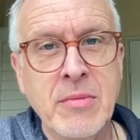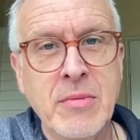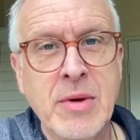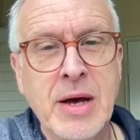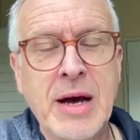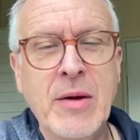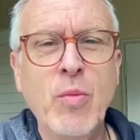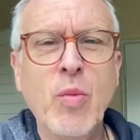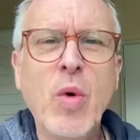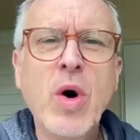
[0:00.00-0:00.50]

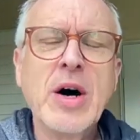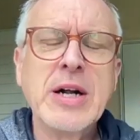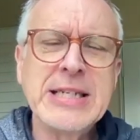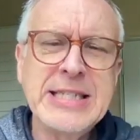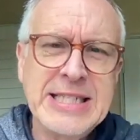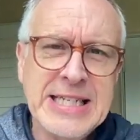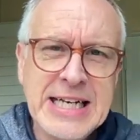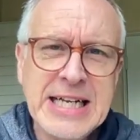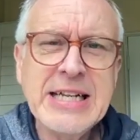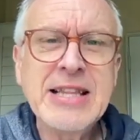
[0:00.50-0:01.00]
And
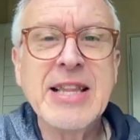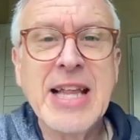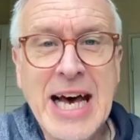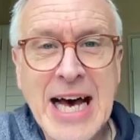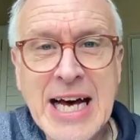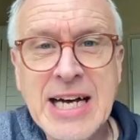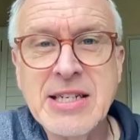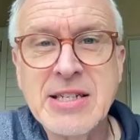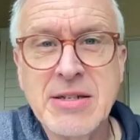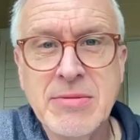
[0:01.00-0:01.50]
what did
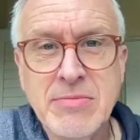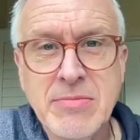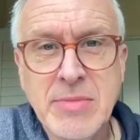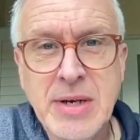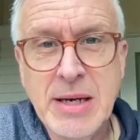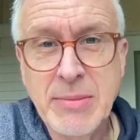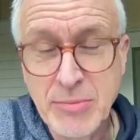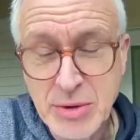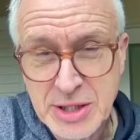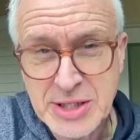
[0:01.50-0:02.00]
that
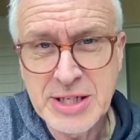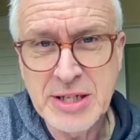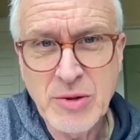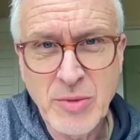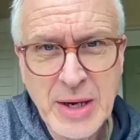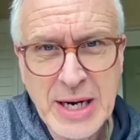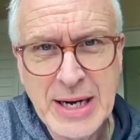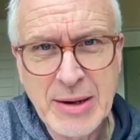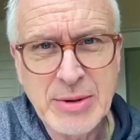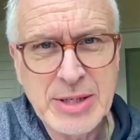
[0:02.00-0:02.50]
in Brazil
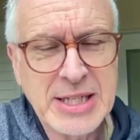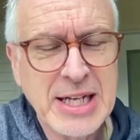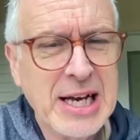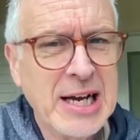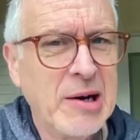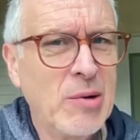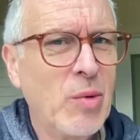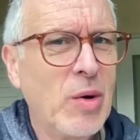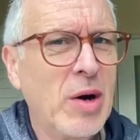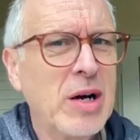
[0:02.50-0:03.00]
when I was
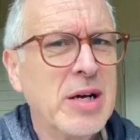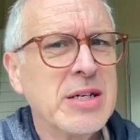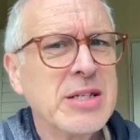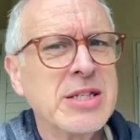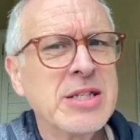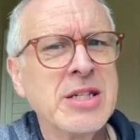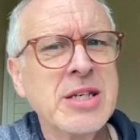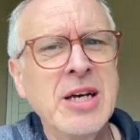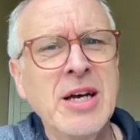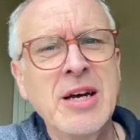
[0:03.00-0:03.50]
there
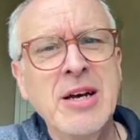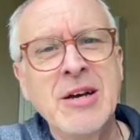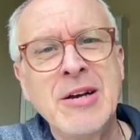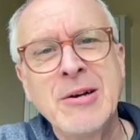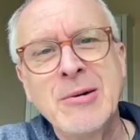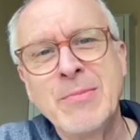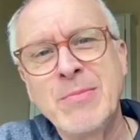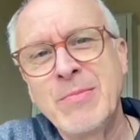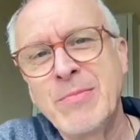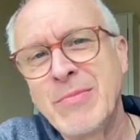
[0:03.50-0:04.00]
was
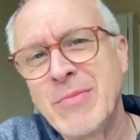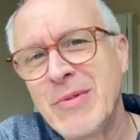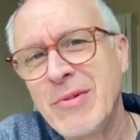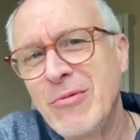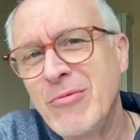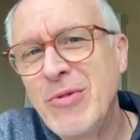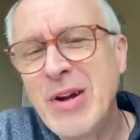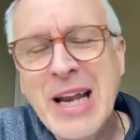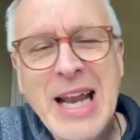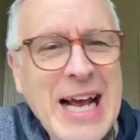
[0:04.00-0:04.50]

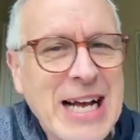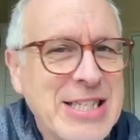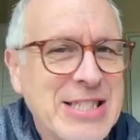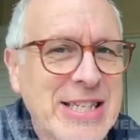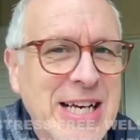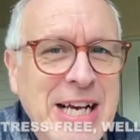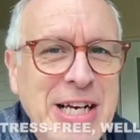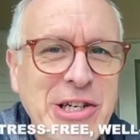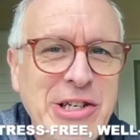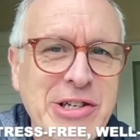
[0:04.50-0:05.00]

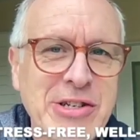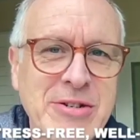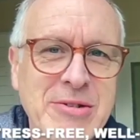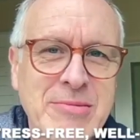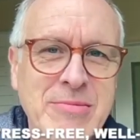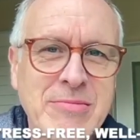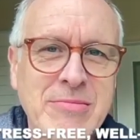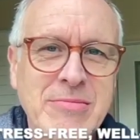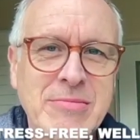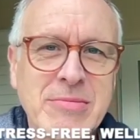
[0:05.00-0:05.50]
relaxation,
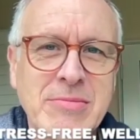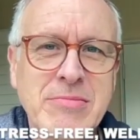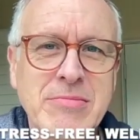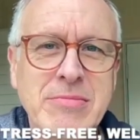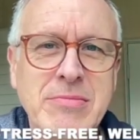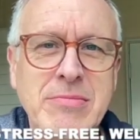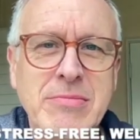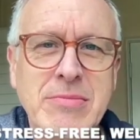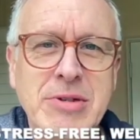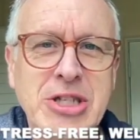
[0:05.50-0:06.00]

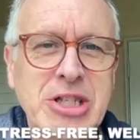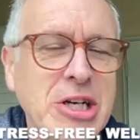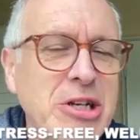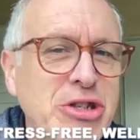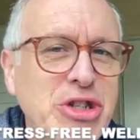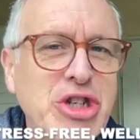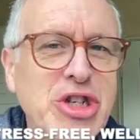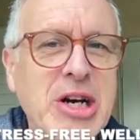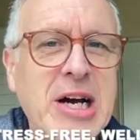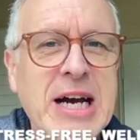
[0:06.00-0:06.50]

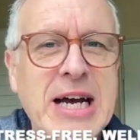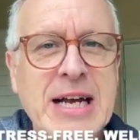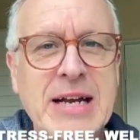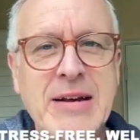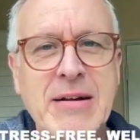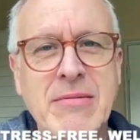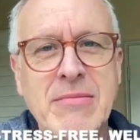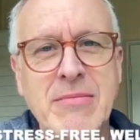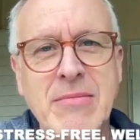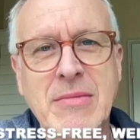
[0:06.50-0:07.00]
sunshine,
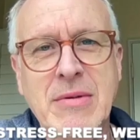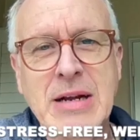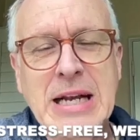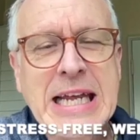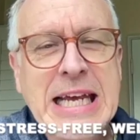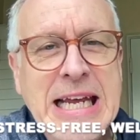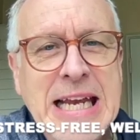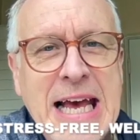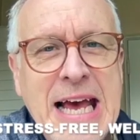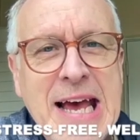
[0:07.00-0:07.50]

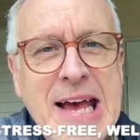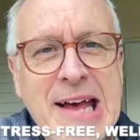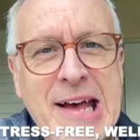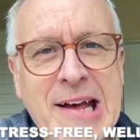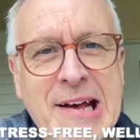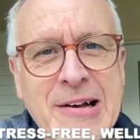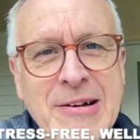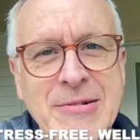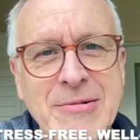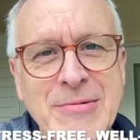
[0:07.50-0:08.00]
clean
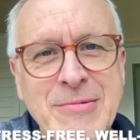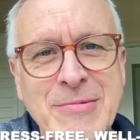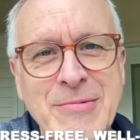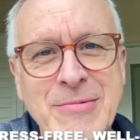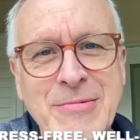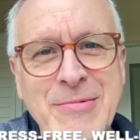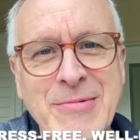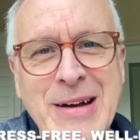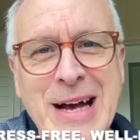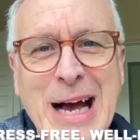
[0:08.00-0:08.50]
air,
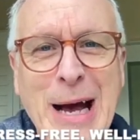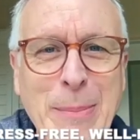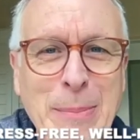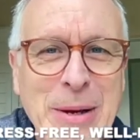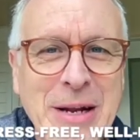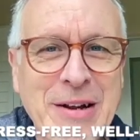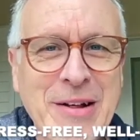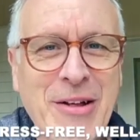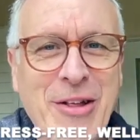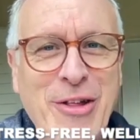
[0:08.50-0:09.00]

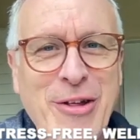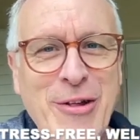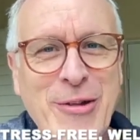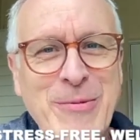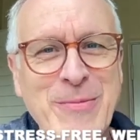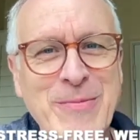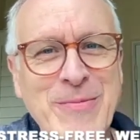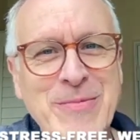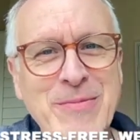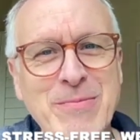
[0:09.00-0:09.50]
happiness,
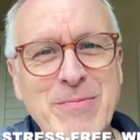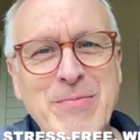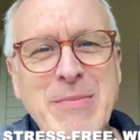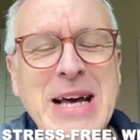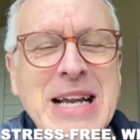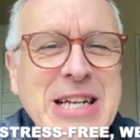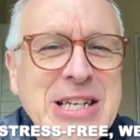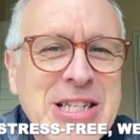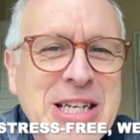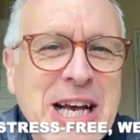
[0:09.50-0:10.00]

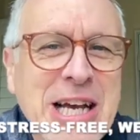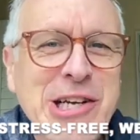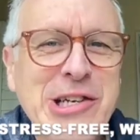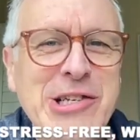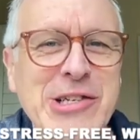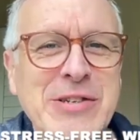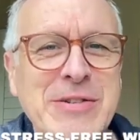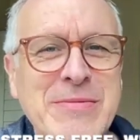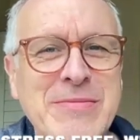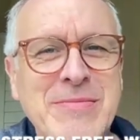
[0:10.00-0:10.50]

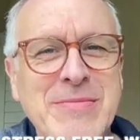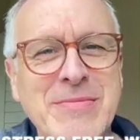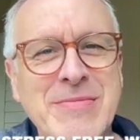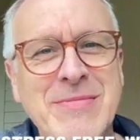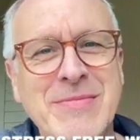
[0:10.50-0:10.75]
meditation,